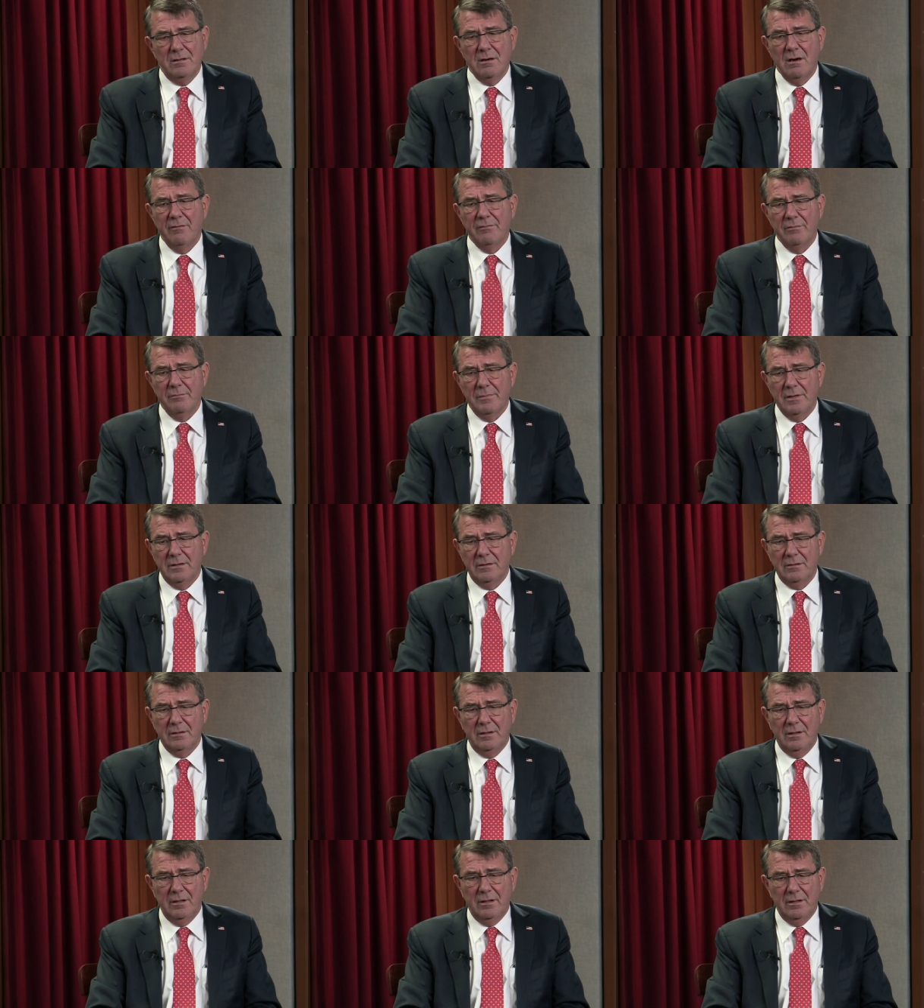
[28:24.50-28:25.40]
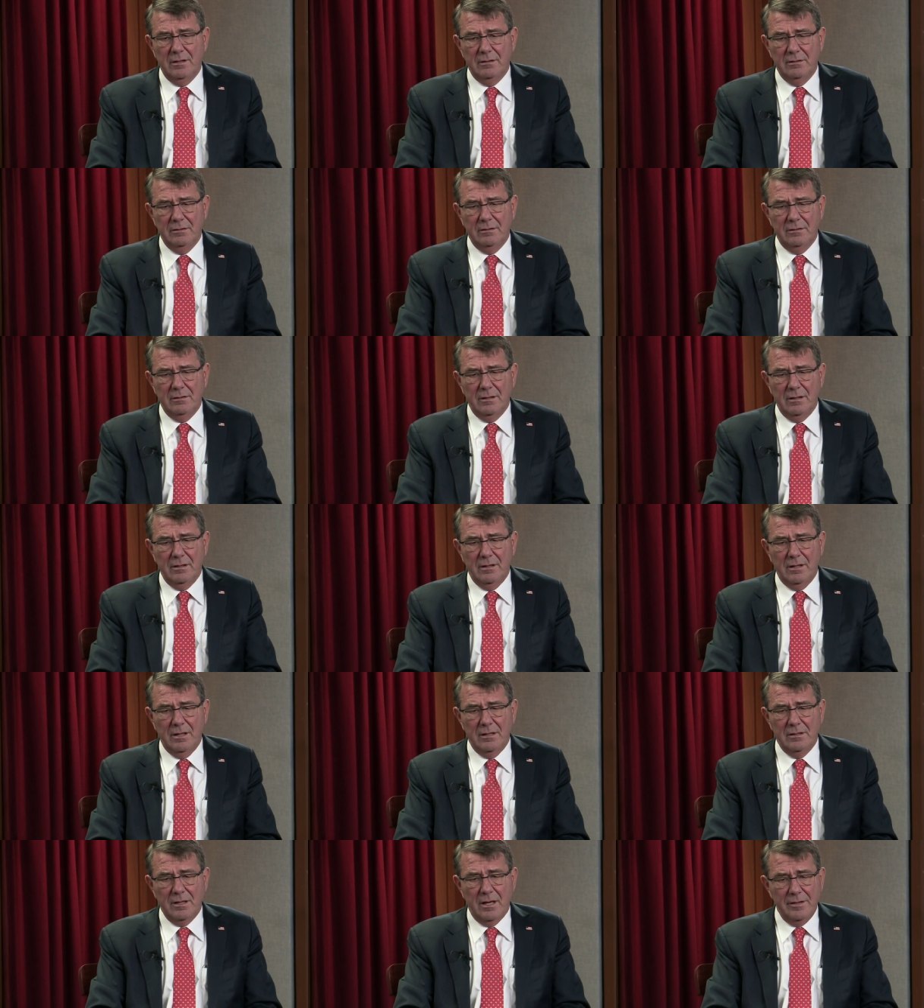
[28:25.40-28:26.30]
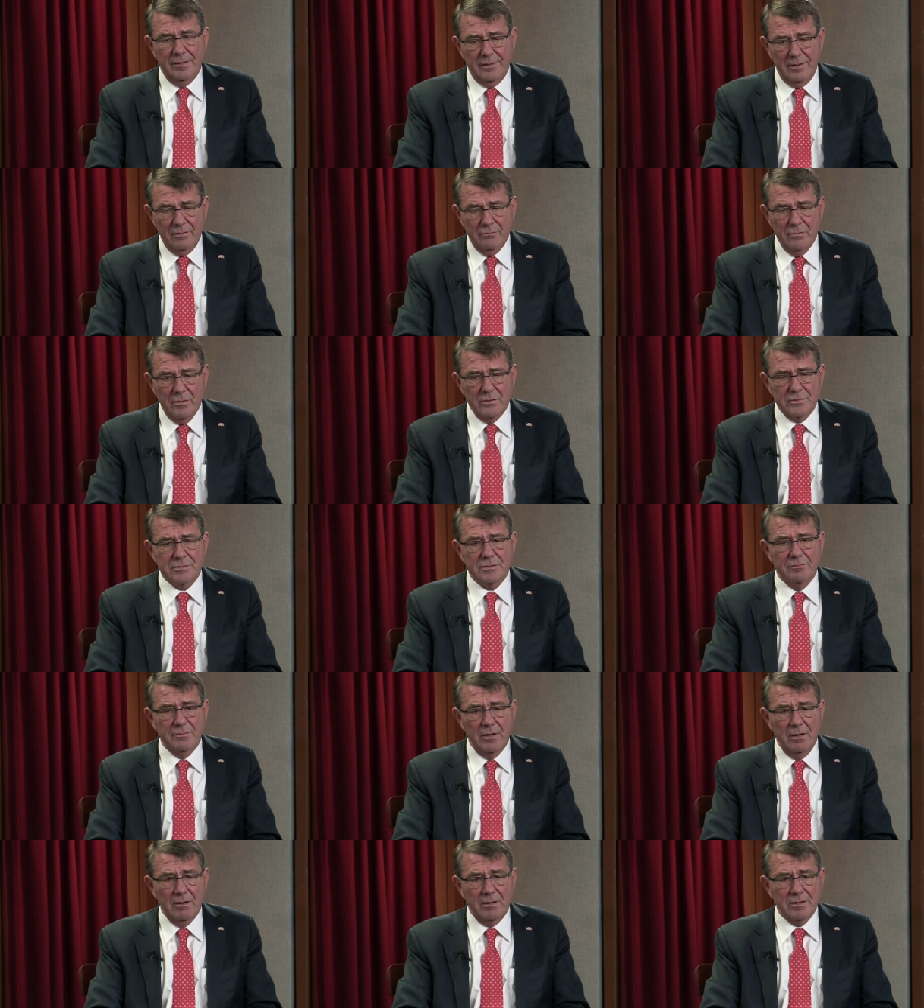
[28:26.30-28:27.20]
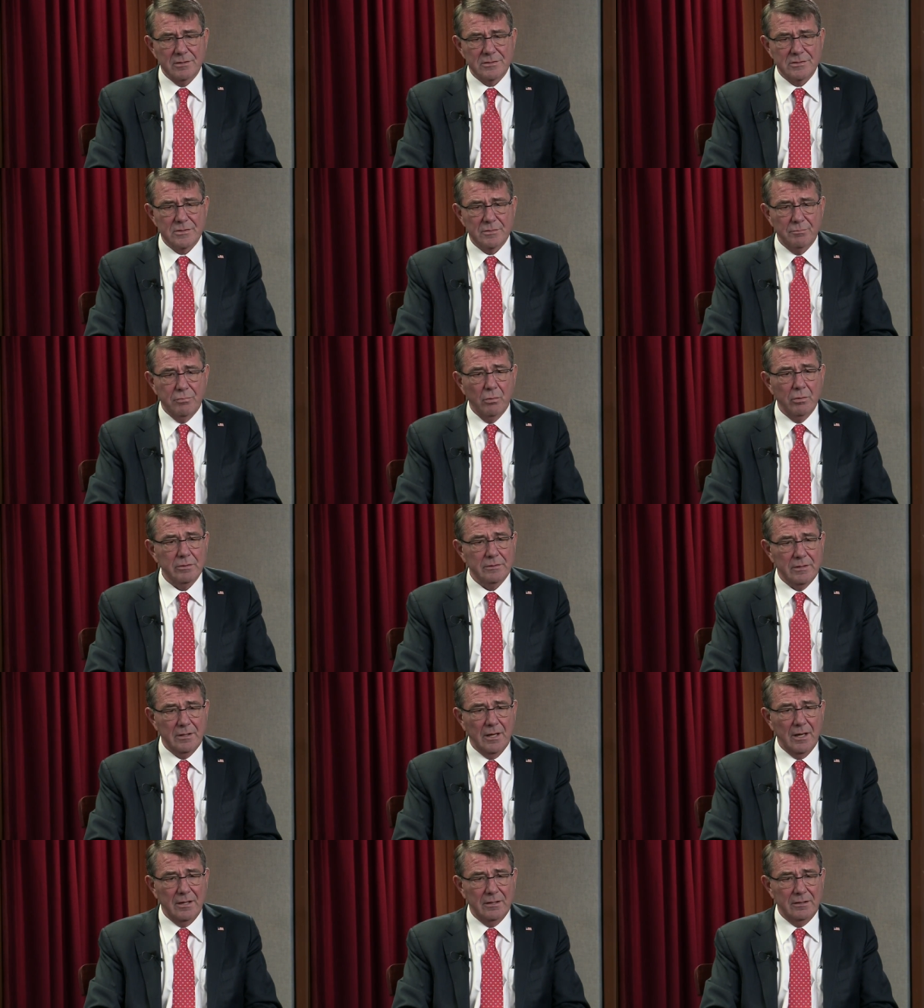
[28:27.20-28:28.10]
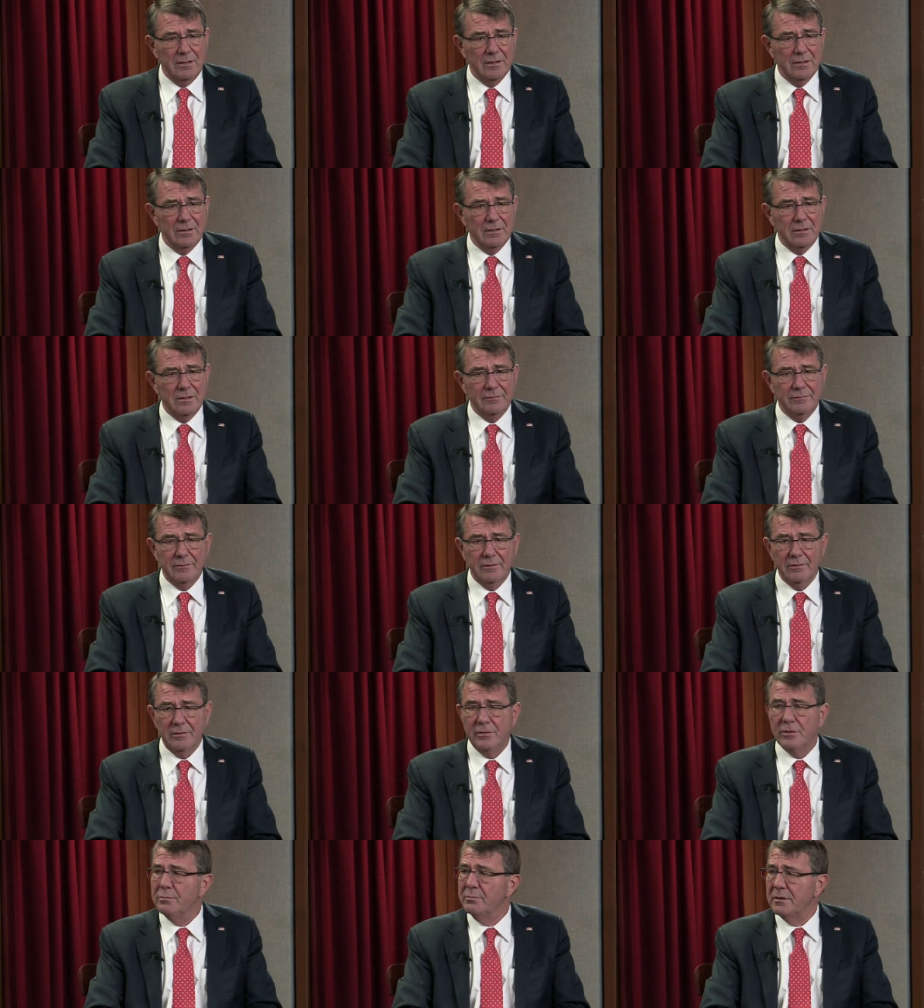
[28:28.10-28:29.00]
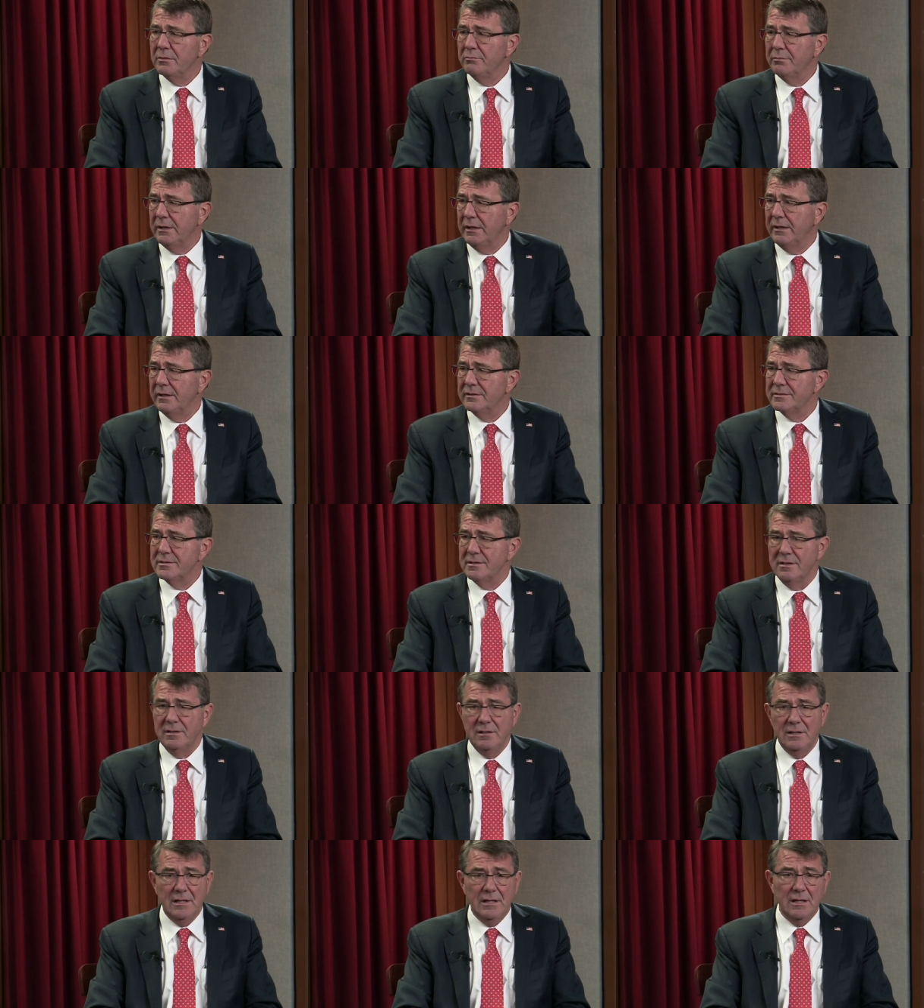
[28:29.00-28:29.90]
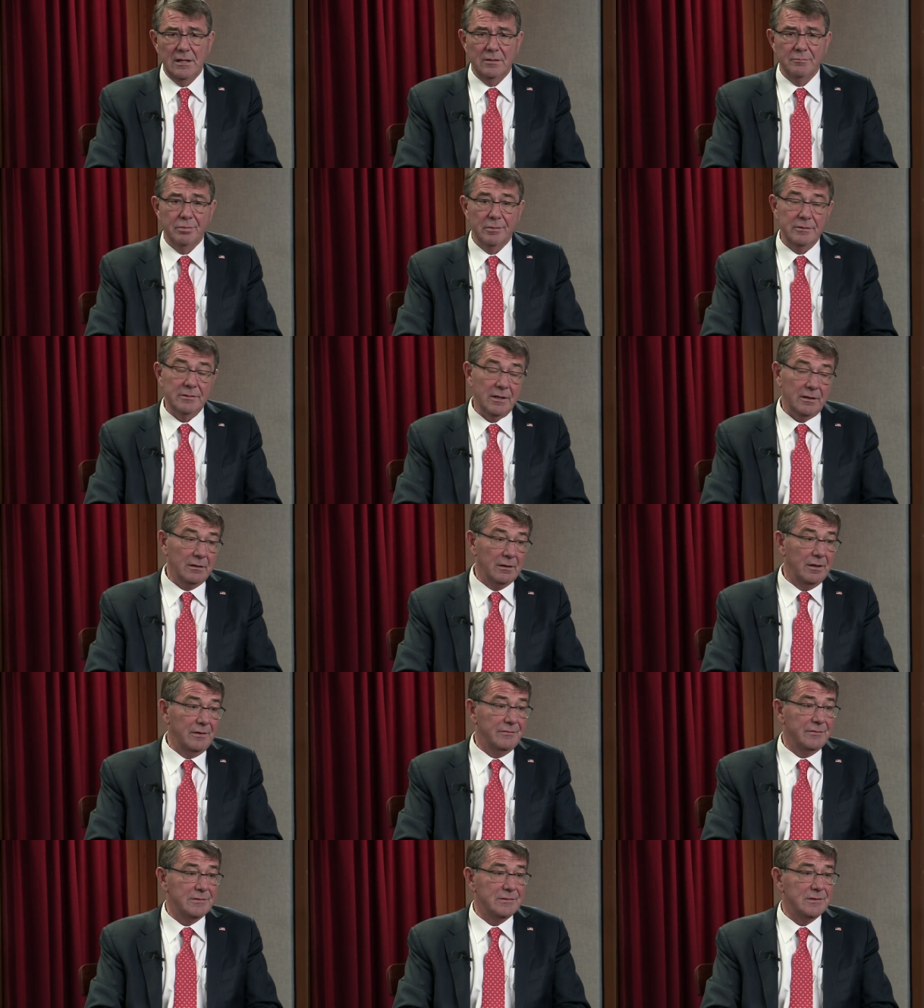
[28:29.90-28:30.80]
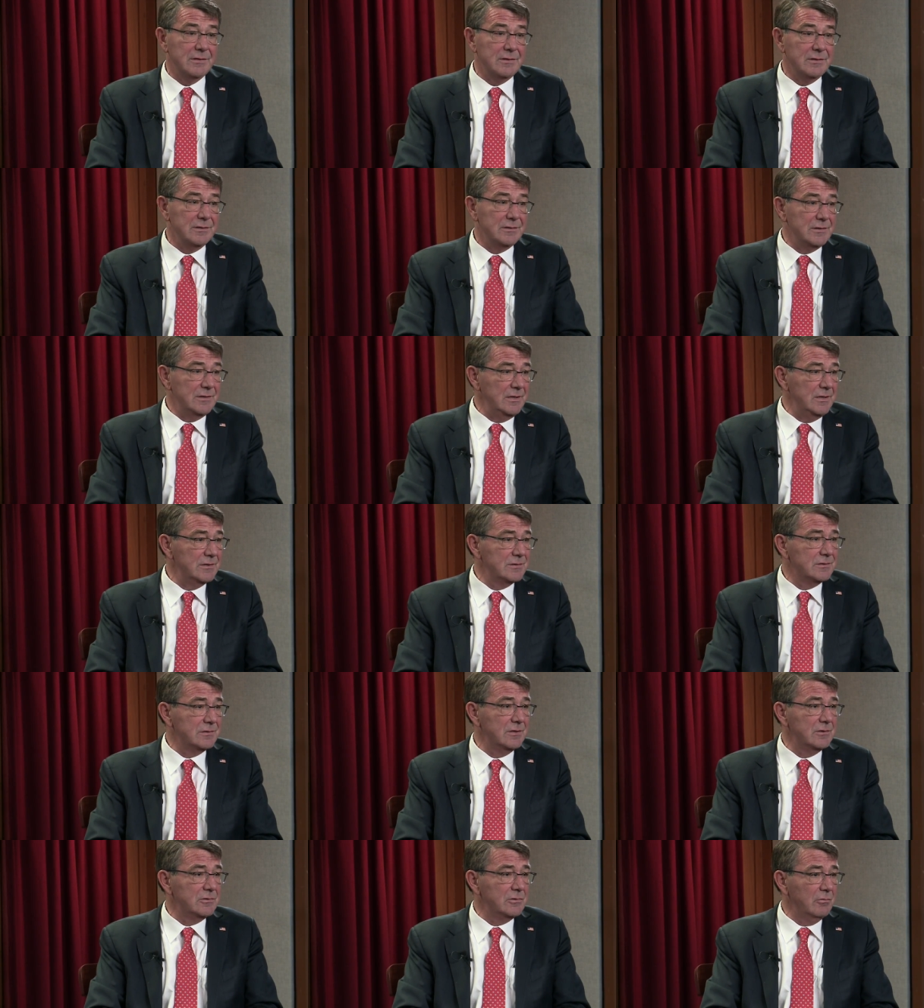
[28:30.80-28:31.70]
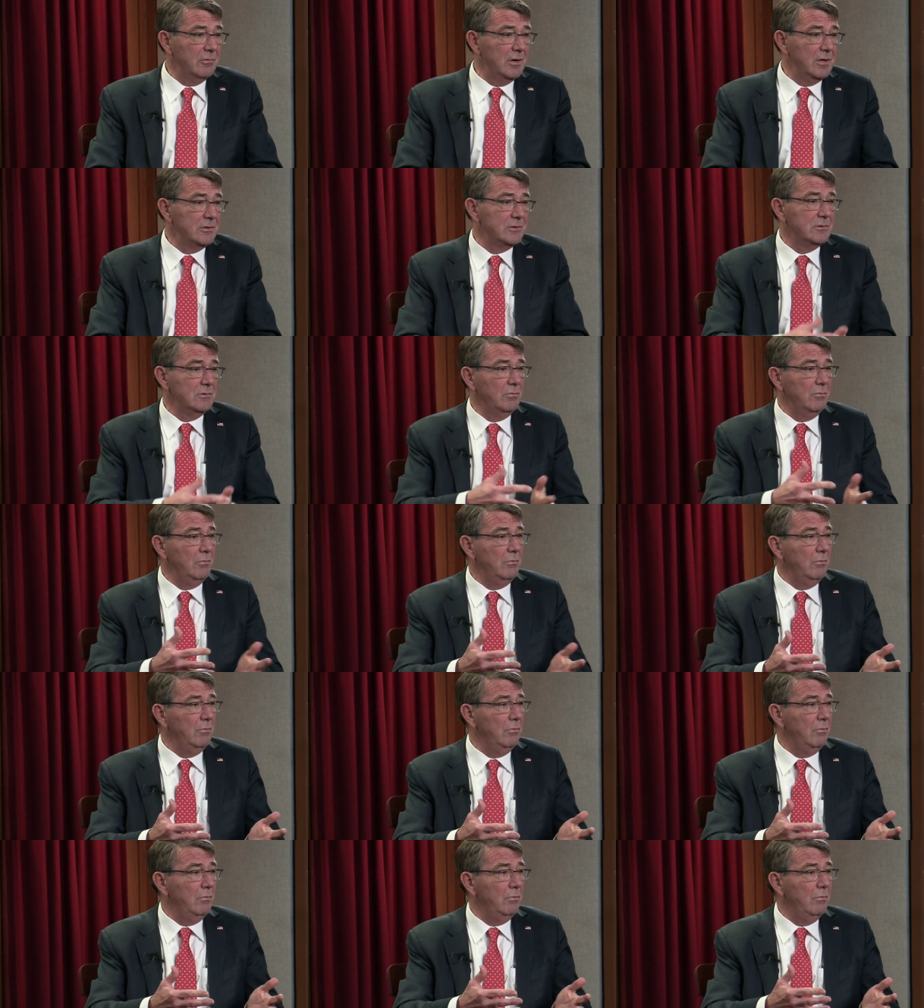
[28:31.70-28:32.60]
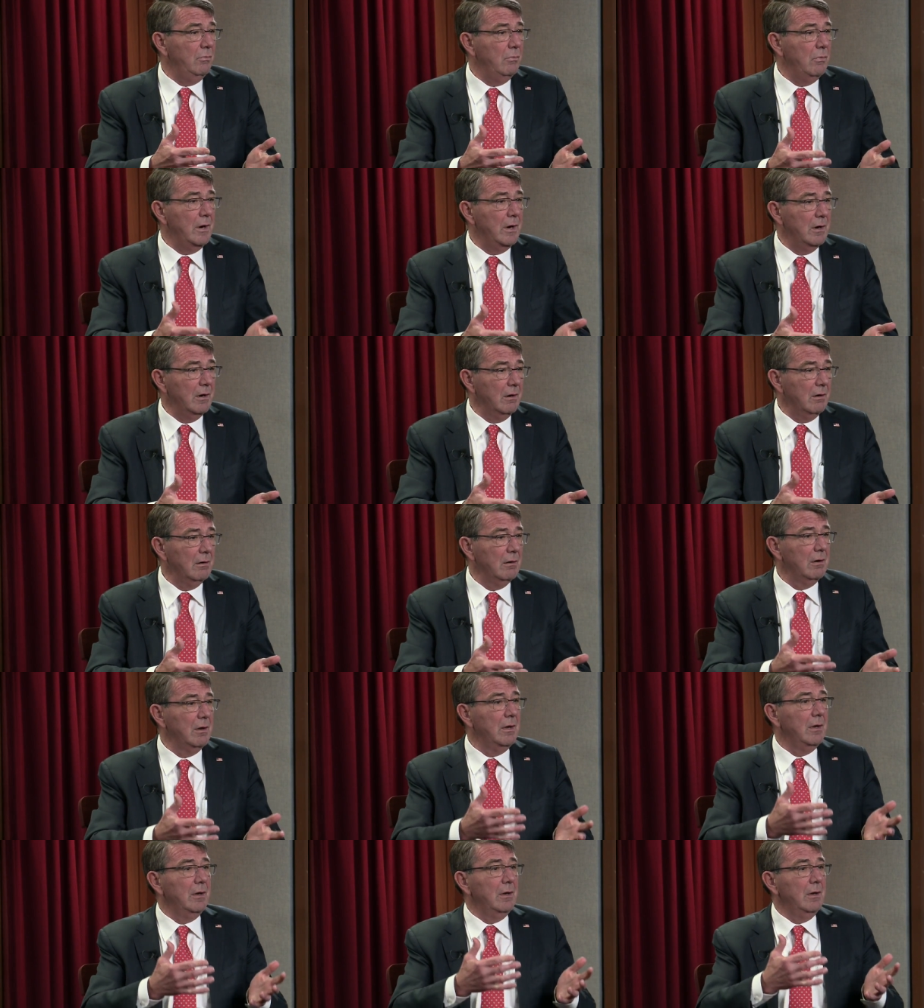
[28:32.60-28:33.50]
government, and uh, and I think most Americans support the idea that if there are human beings in need, particularly if it's a disease situation where